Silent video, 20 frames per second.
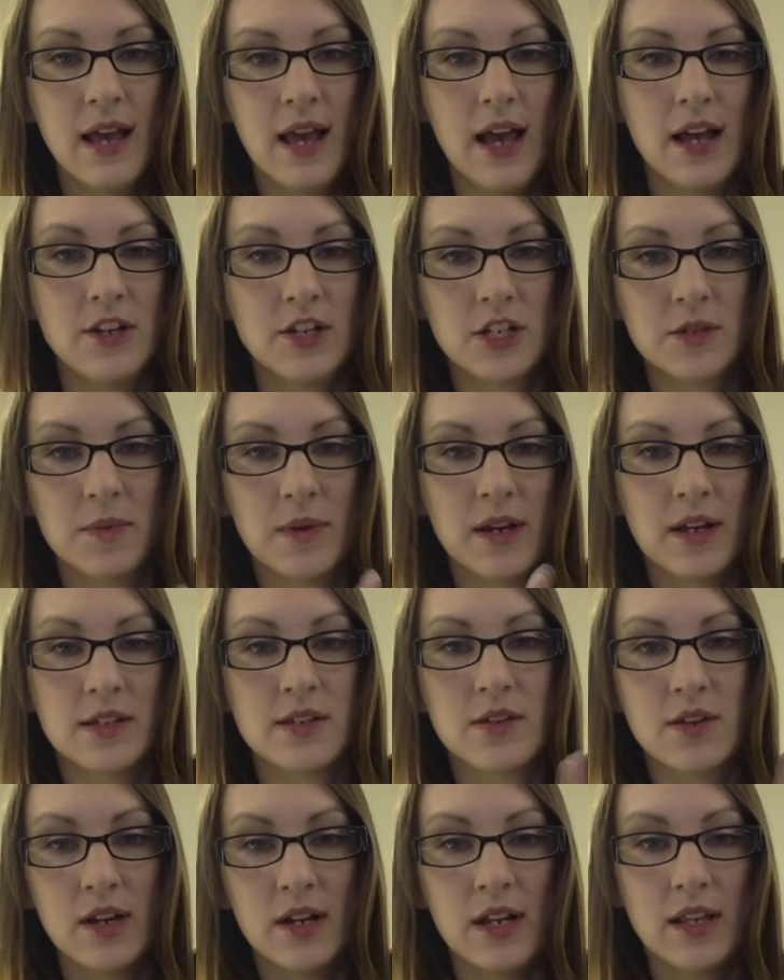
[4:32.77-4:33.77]
and just because
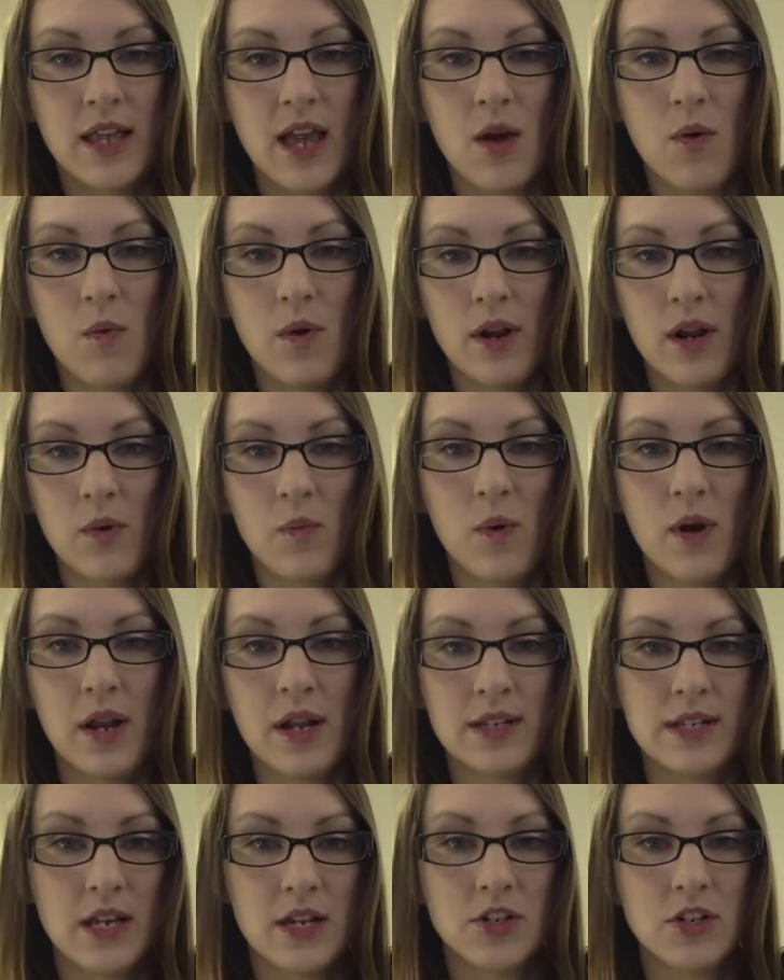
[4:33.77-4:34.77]
they're getting that one-on-one
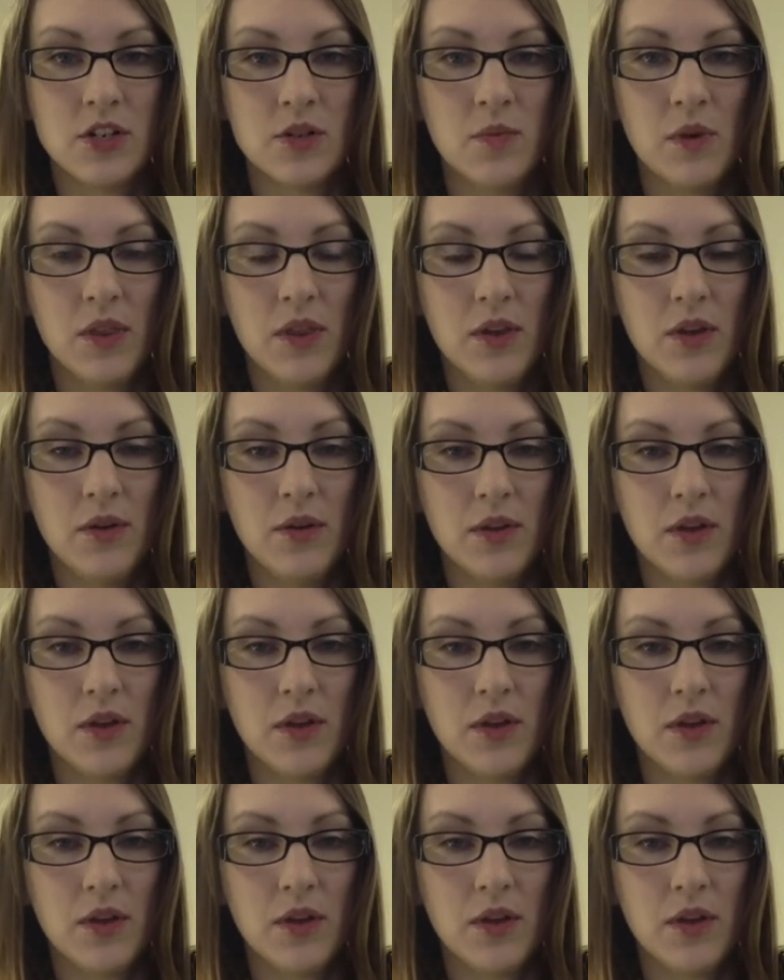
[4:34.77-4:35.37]
attention with you,